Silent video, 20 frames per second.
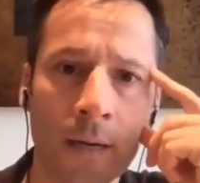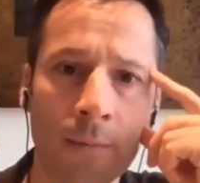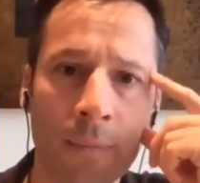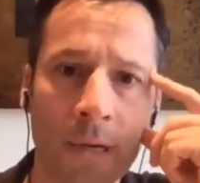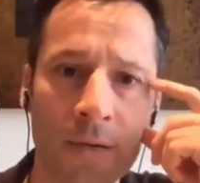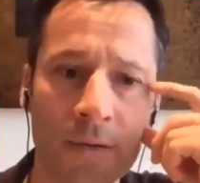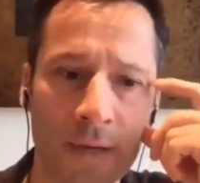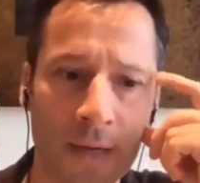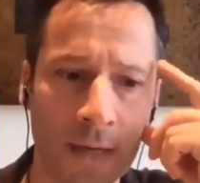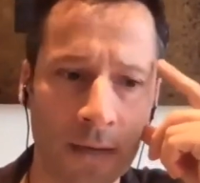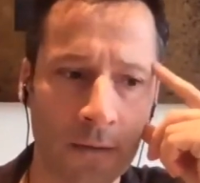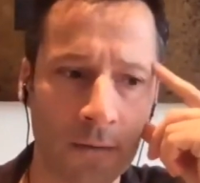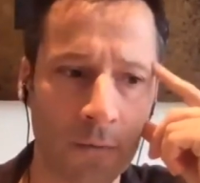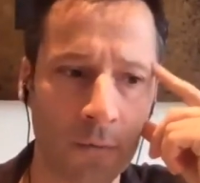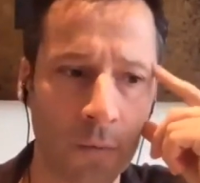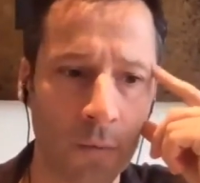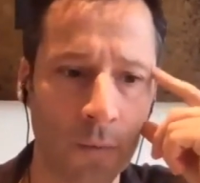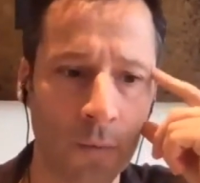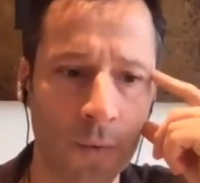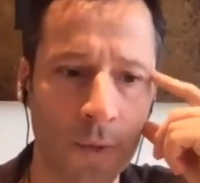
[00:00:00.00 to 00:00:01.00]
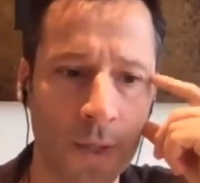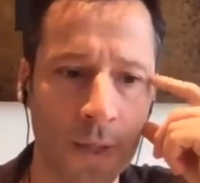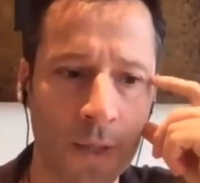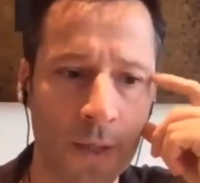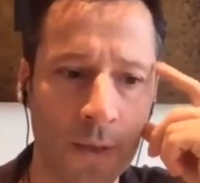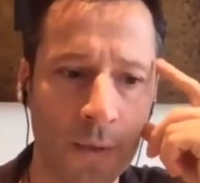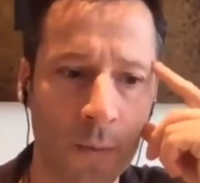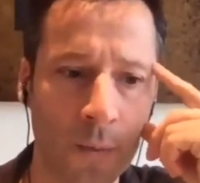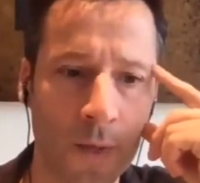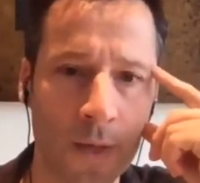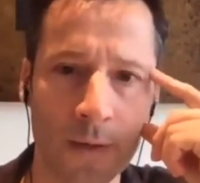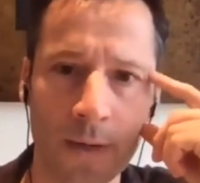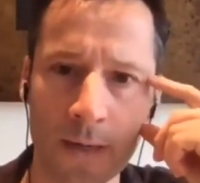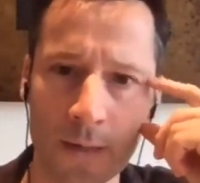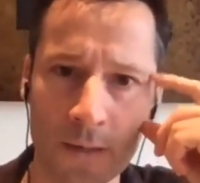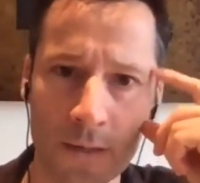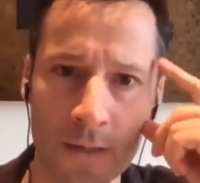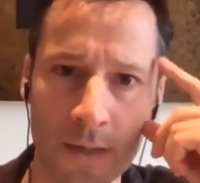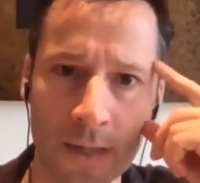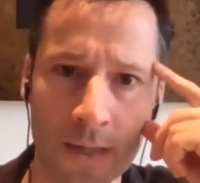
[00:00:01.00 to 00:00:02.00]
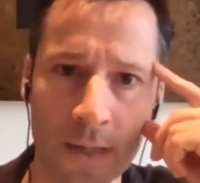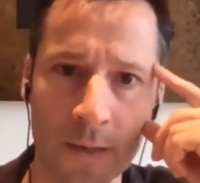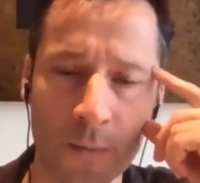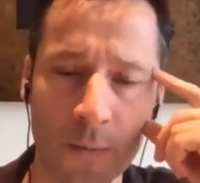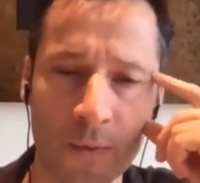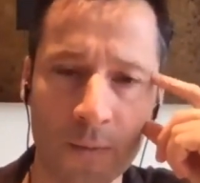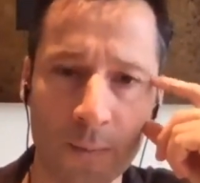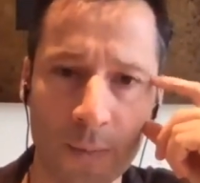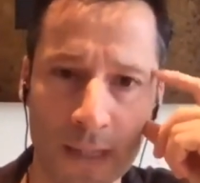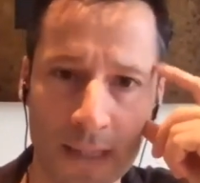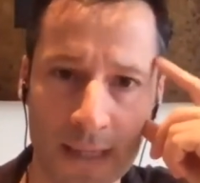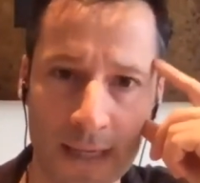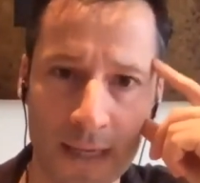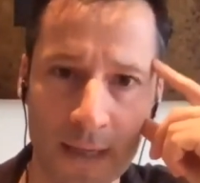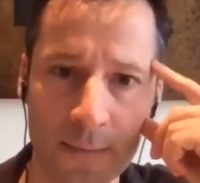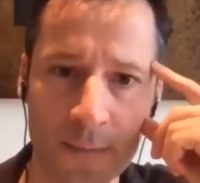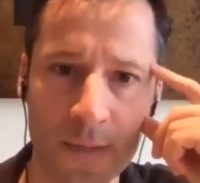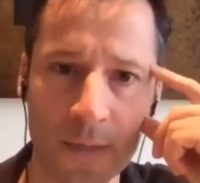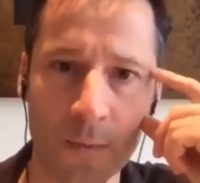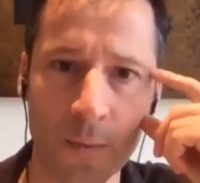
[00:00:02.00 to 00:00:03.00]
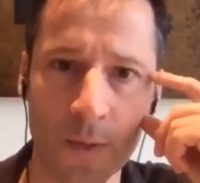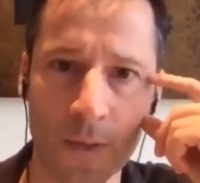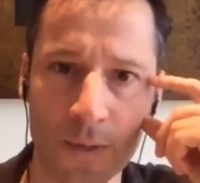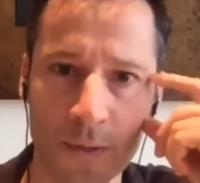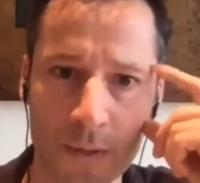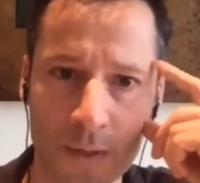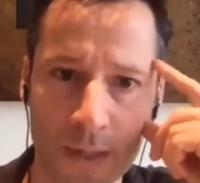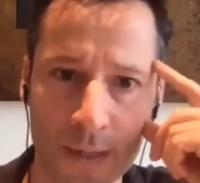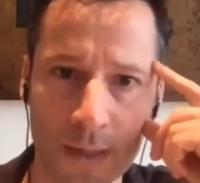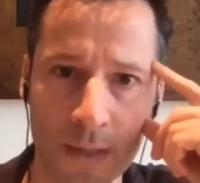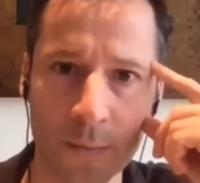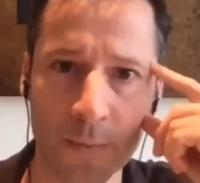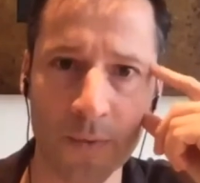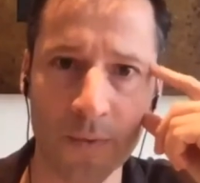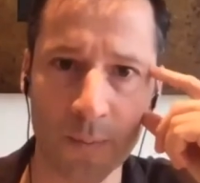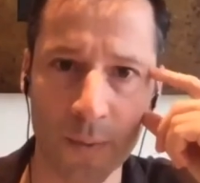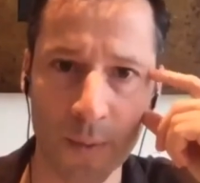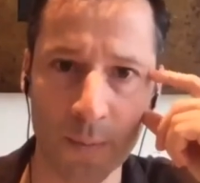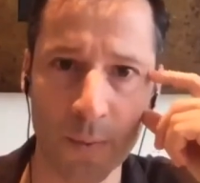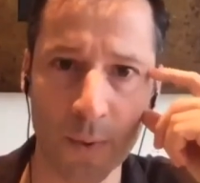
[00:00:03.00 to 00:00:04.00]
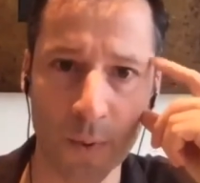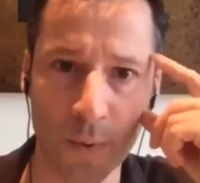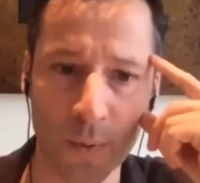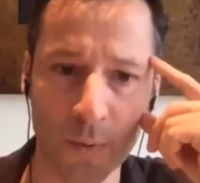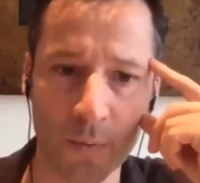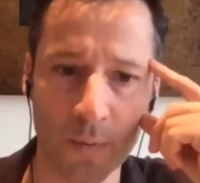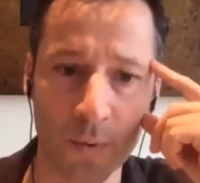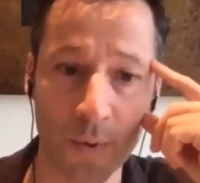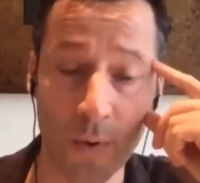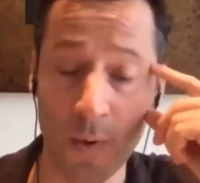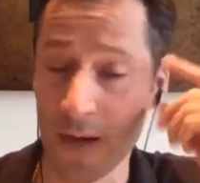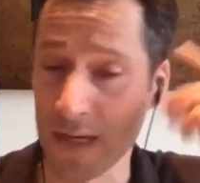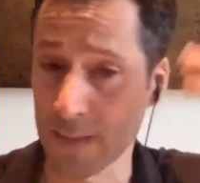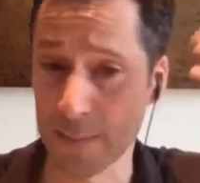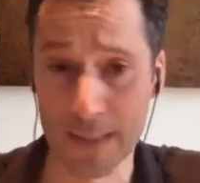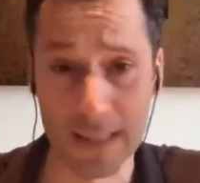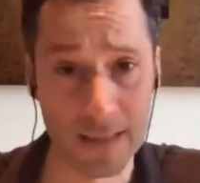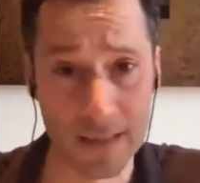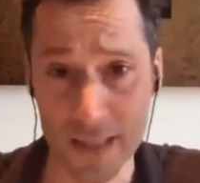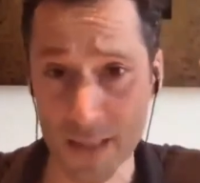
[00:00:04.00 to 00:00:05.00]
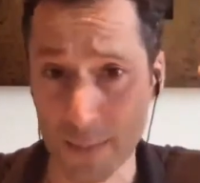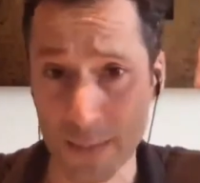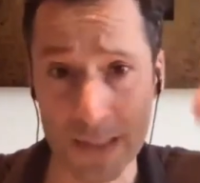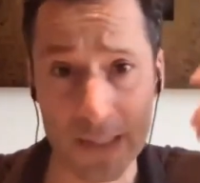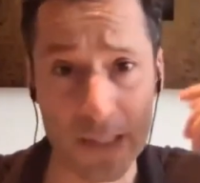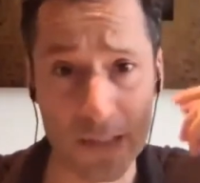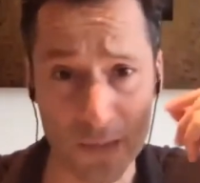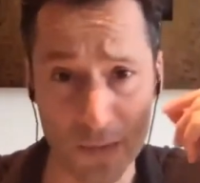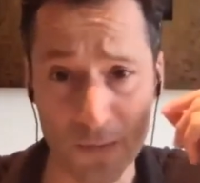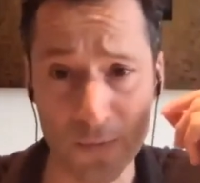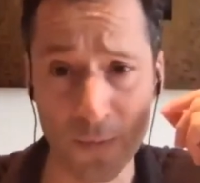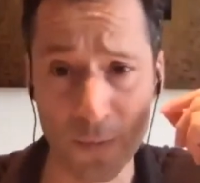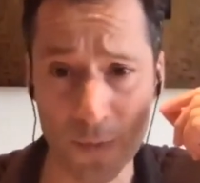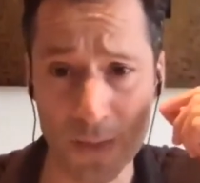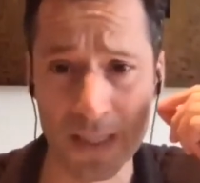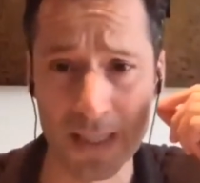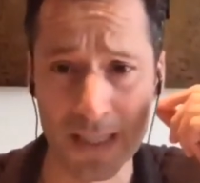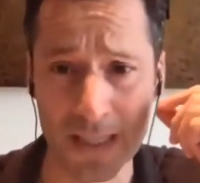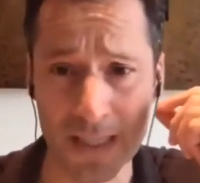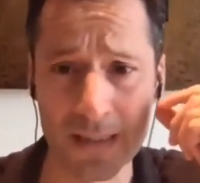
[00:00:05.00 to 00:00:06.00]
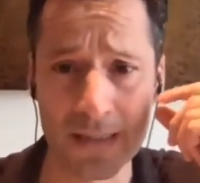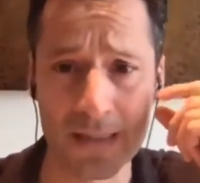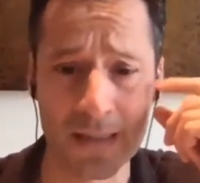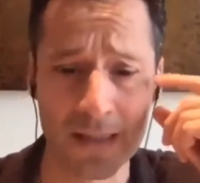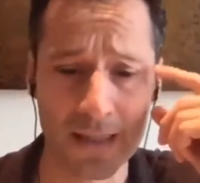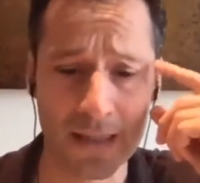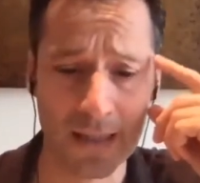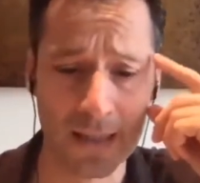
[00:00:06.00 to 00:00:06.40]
Because again, we are associated with big names, and we're associated with people who has been in this business for 40 years.